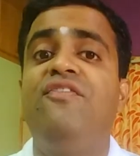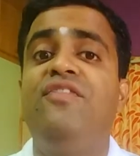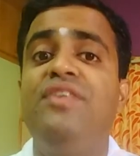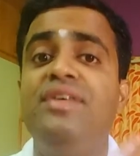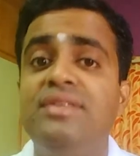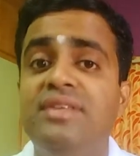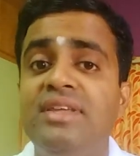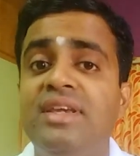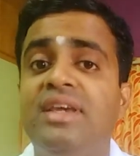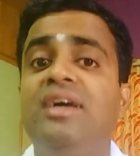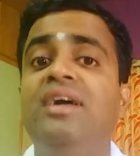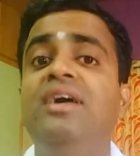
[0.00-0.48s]

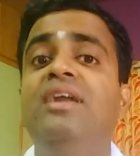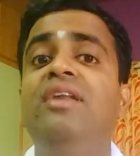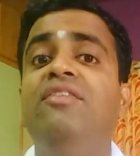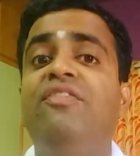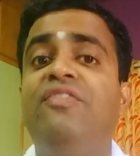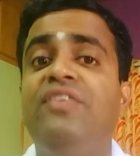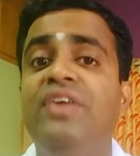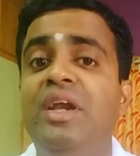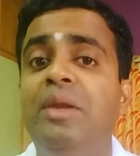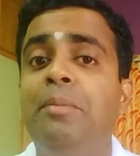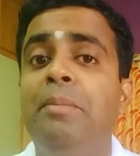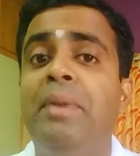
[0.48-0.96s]
physical
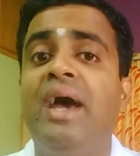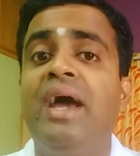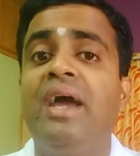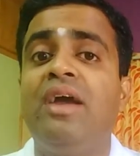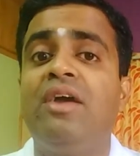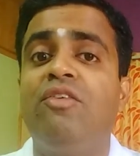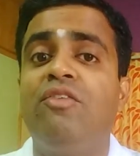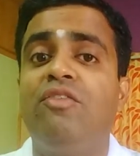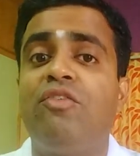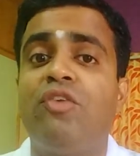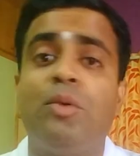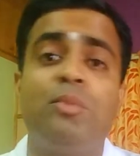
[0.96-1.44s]

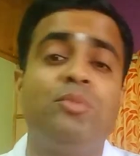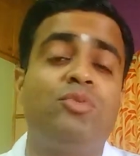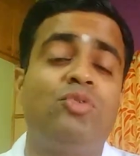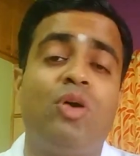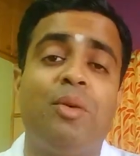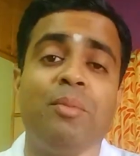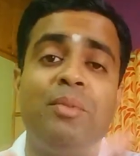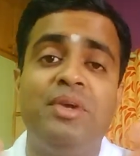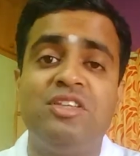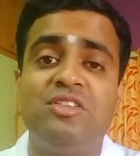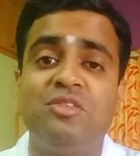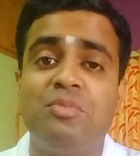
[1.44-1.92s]
feedback from
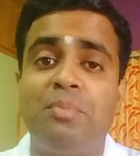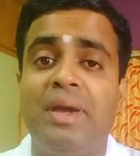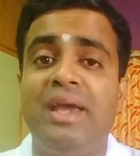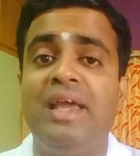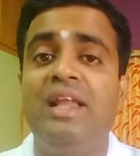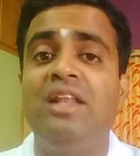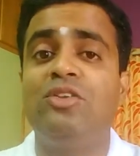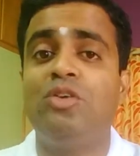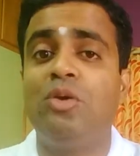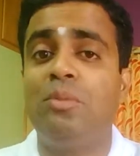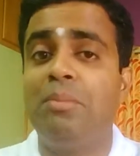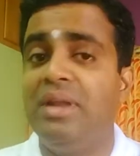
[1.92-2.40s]
Swami's
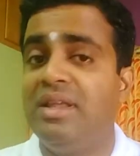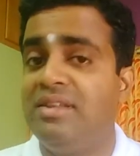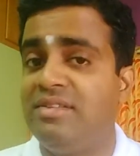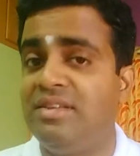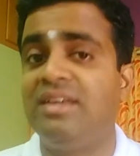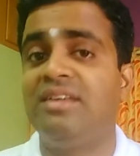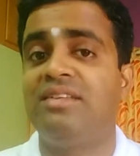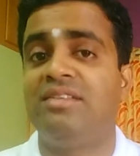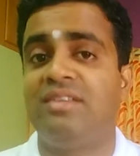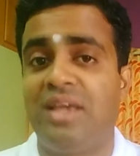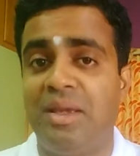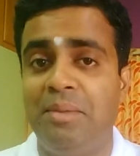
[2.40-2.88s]
smiles or
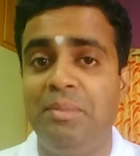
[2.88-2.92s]
blessings.